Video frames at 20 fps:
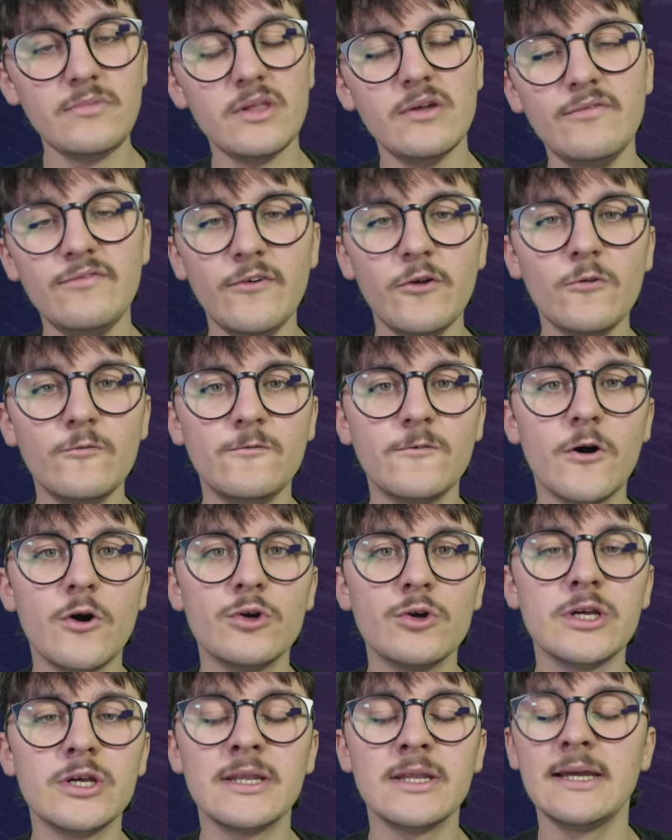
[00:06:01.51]
Phil
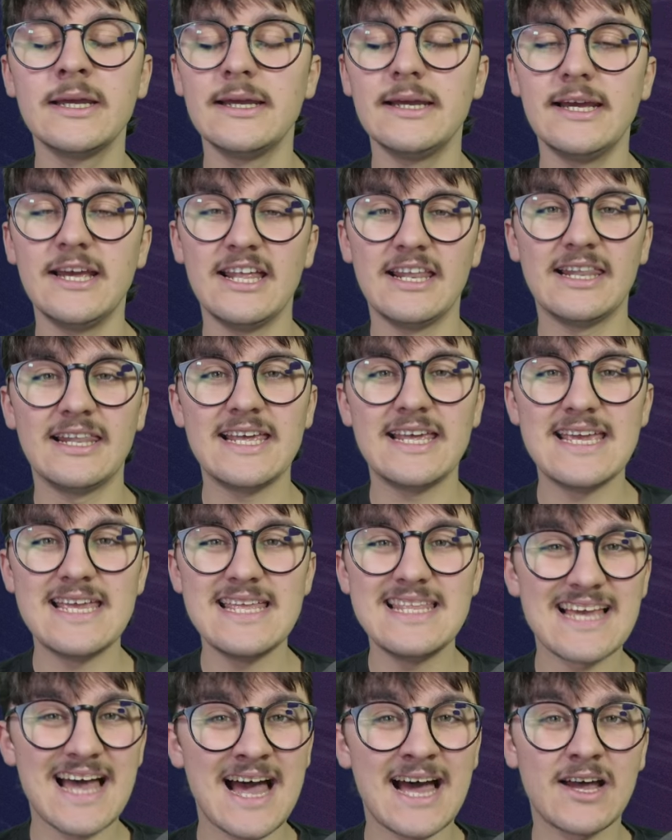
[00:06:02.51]
Foden,
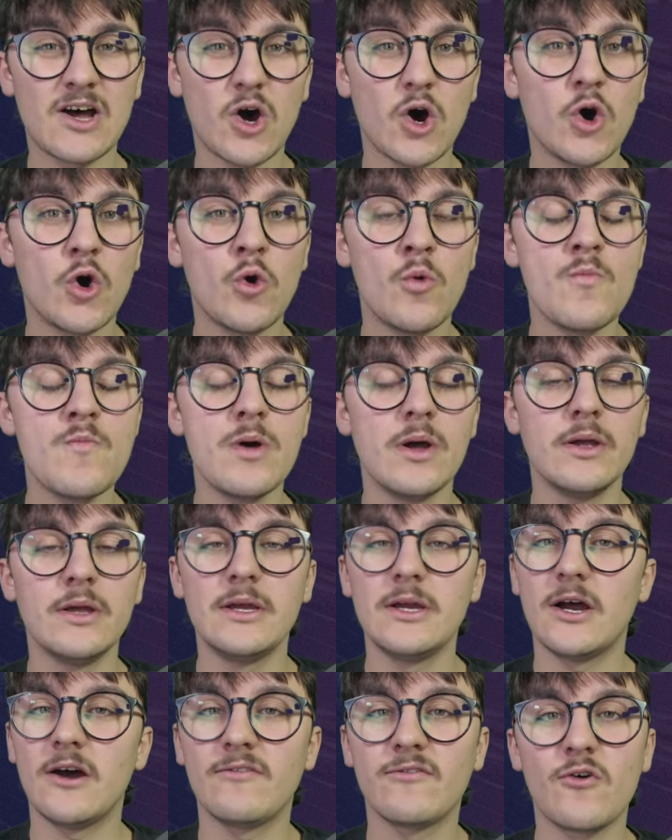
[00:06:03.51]
Leeds at home.
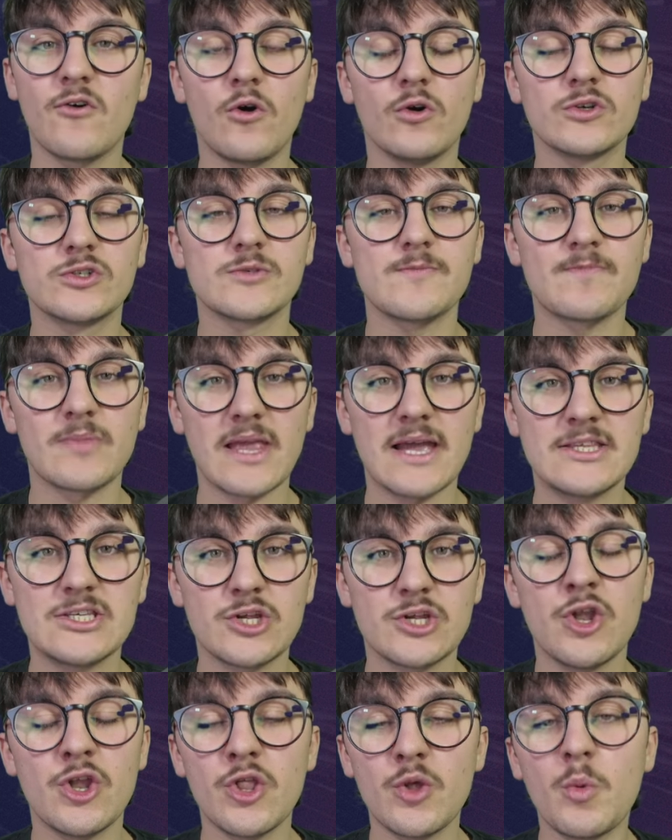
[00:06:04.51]
Of course, it's
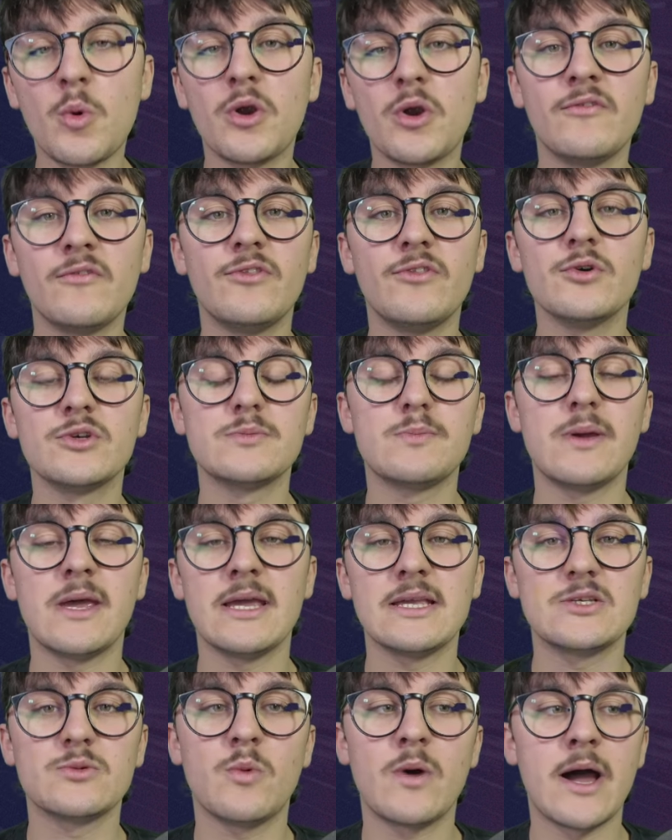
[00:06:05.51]
another one of those
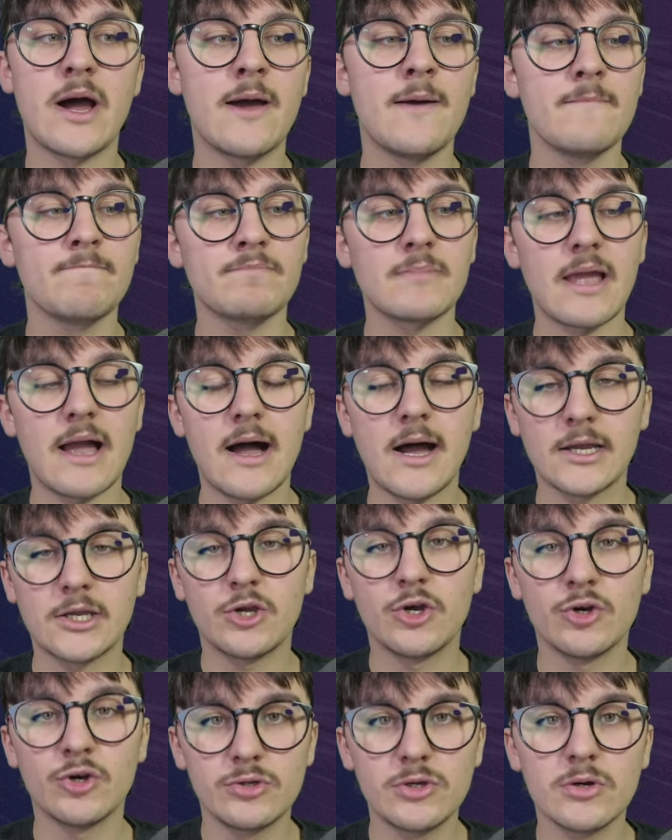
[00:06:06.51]
picks where I
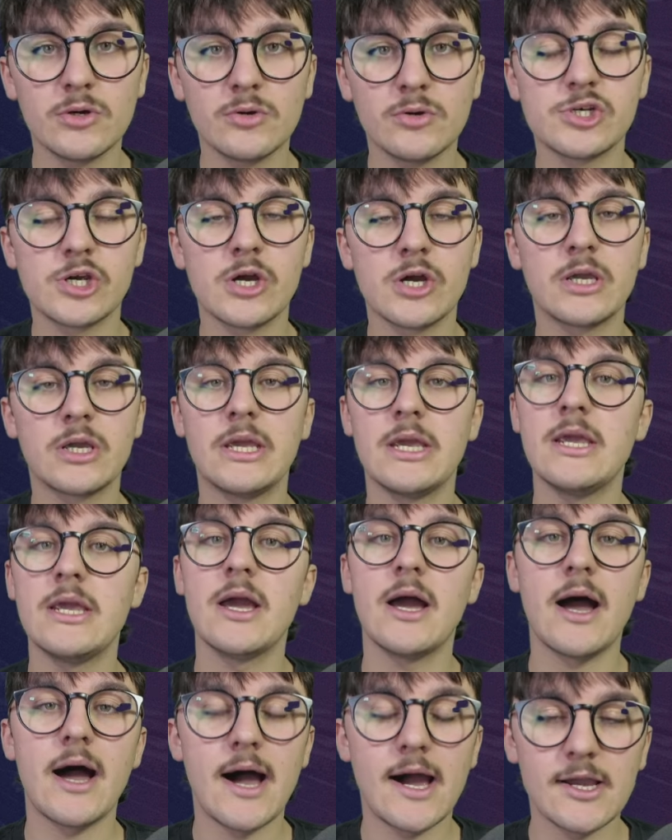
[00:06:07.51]
could go Cherki,
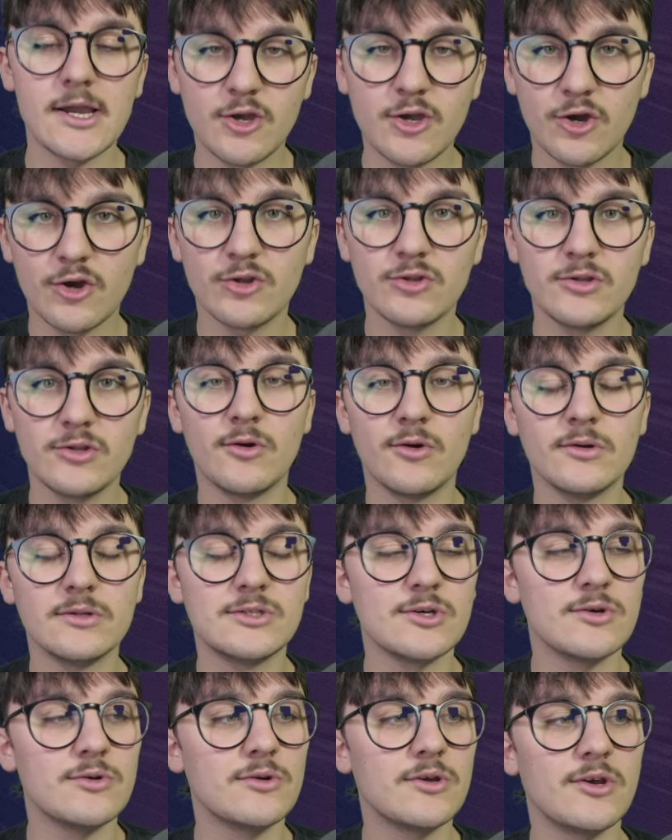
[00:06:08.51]
I could go
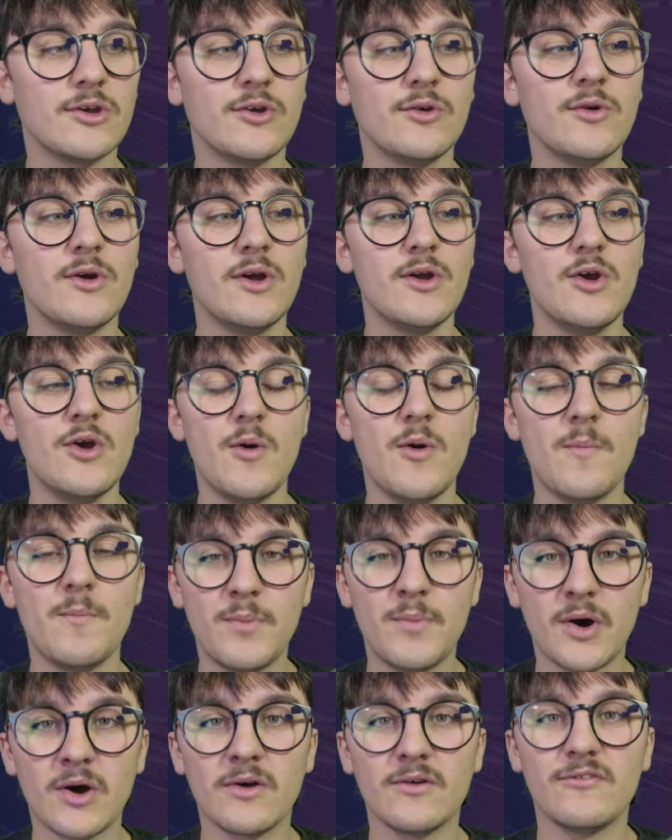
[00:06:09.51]
Doku,
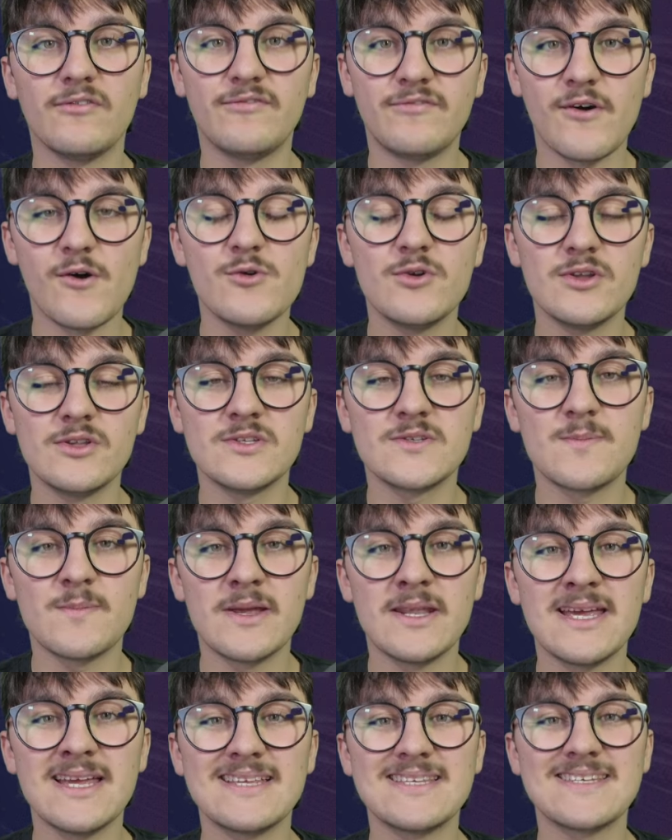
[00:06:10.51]
but Foden's
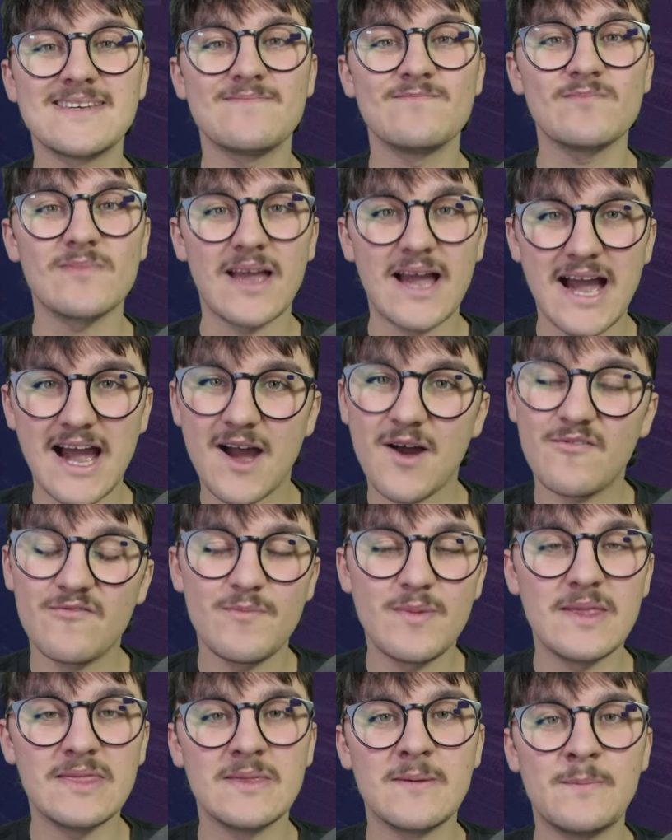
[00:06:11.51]
minutes have
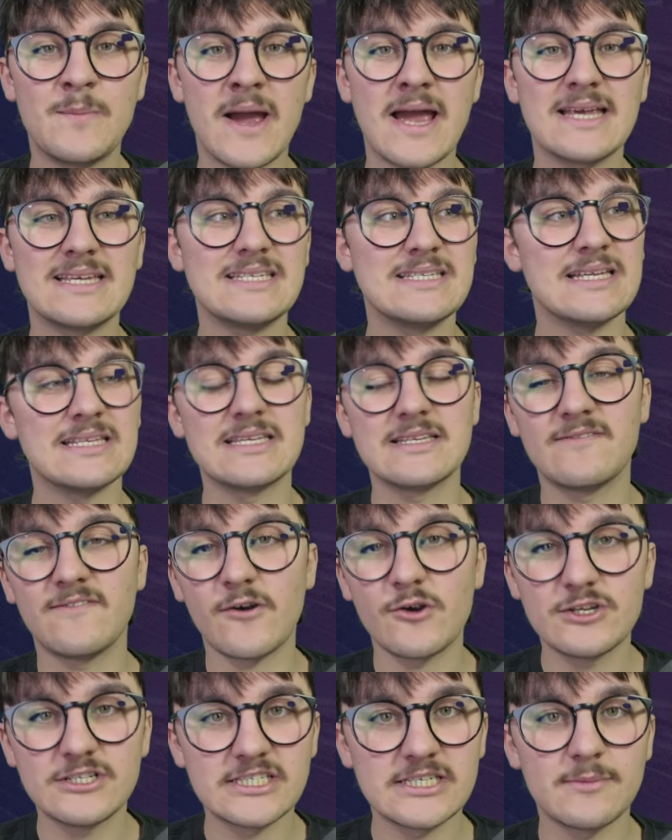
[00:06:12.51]
been the best. It's a
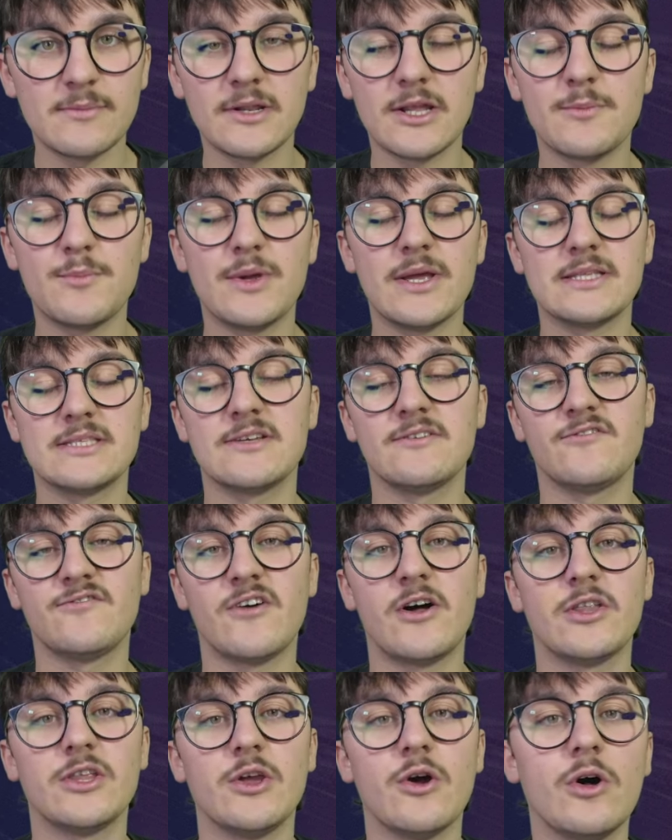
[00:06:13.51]
very similar pick to
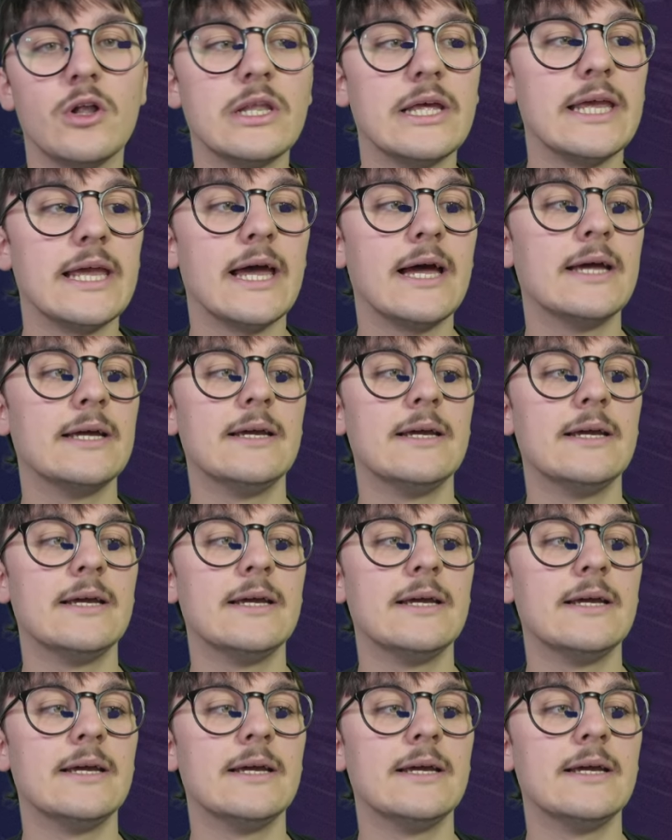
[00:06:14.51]
Gvardiol here.